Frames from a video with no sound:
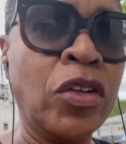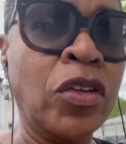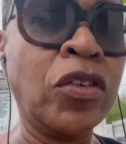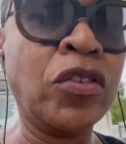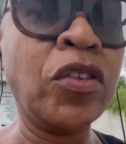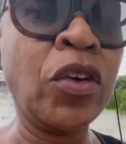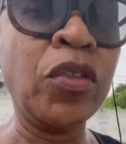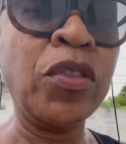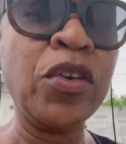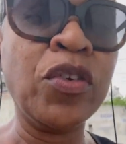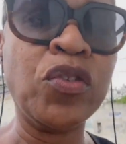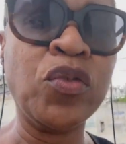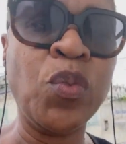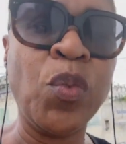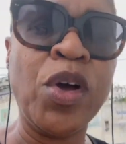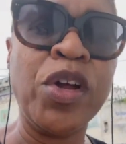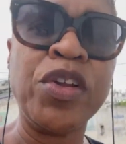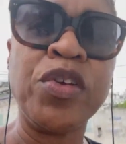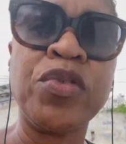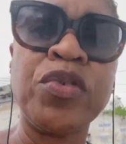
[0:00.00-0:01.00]
So there's
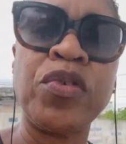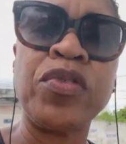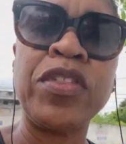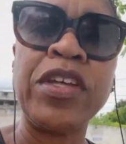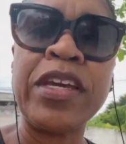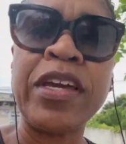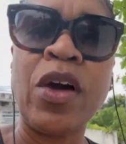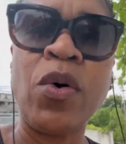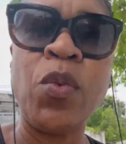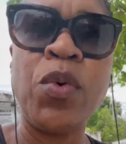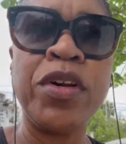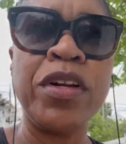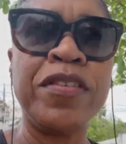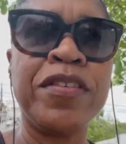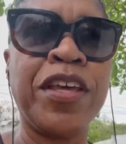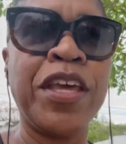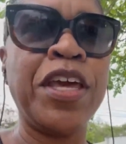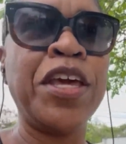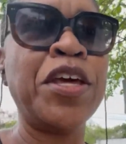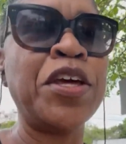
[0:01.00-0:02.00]
one other thing I wanted
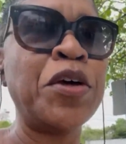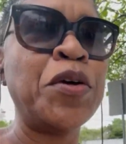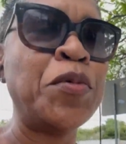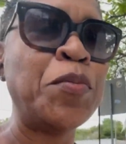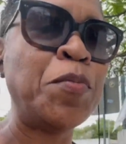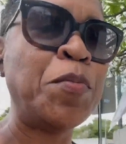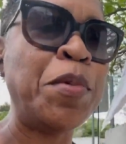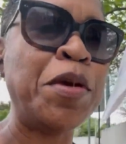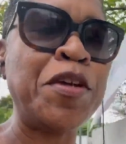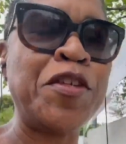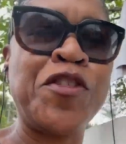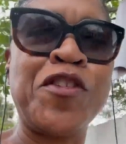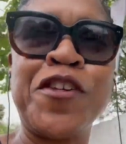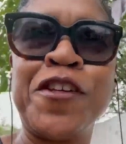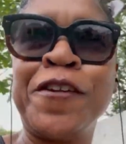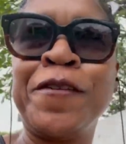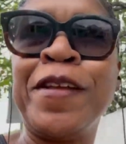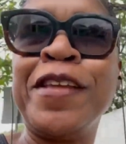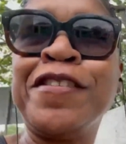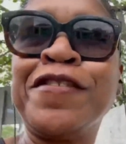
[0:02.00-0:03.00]
to
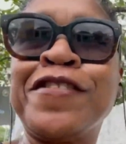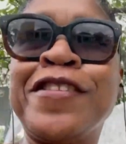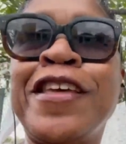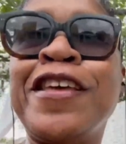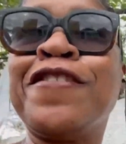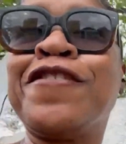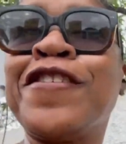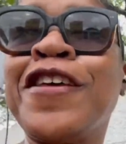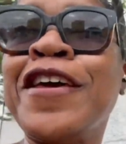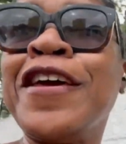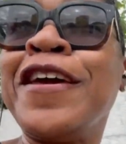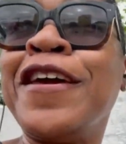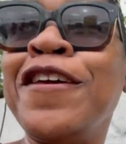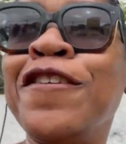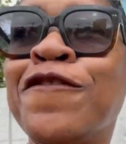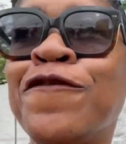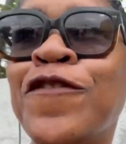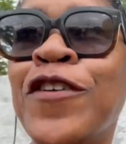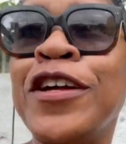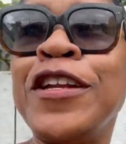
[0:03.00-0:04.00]
mention.
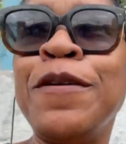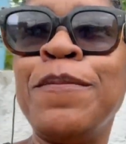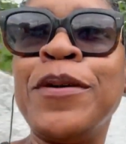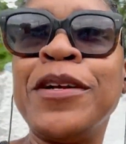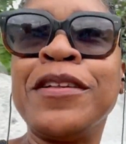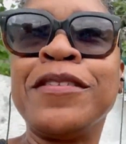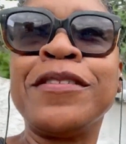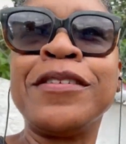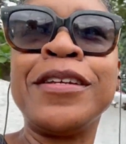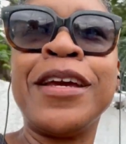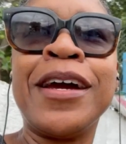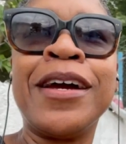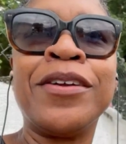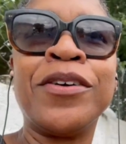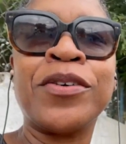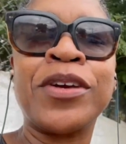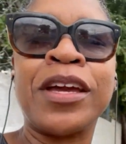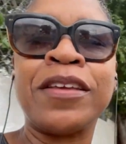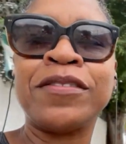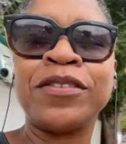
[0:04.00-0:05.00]
It's funny, but it's not.
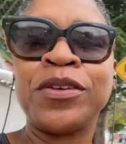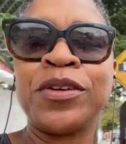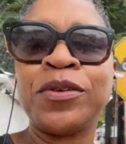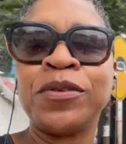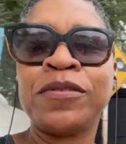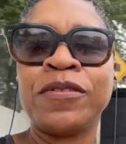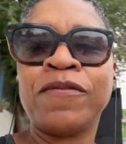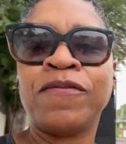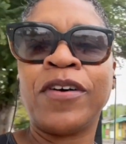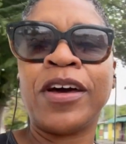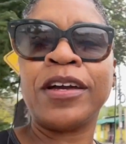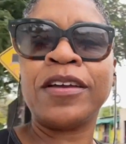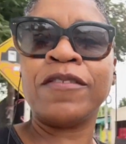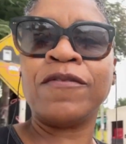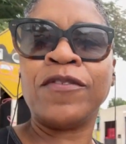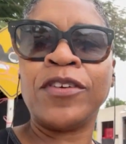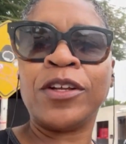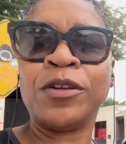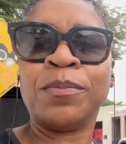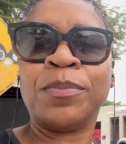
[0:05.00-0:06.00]
Okay, so here's the Via
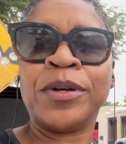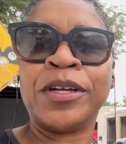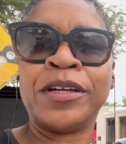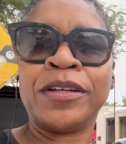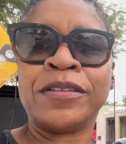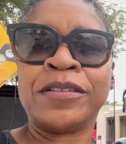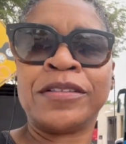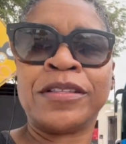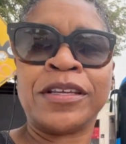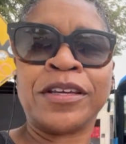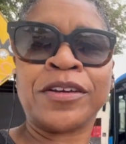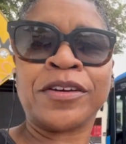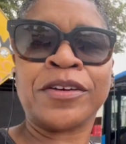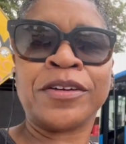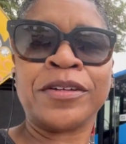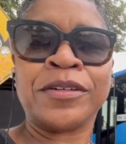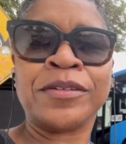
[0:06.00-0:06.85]
Ven bus here.